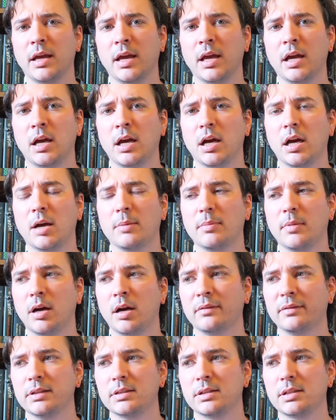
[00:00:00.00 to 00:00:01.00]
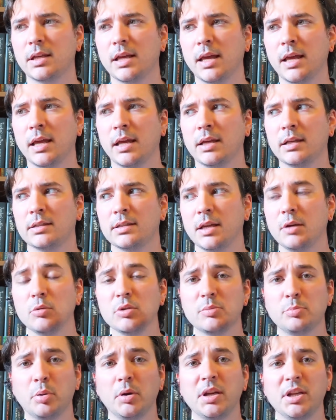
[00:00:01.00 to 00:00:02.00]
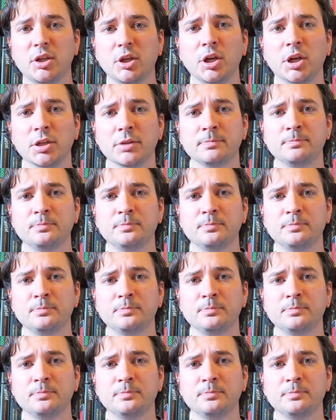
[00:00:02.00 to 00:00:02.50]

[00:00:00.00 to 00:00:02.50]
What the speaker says: of it, and it was pretty good.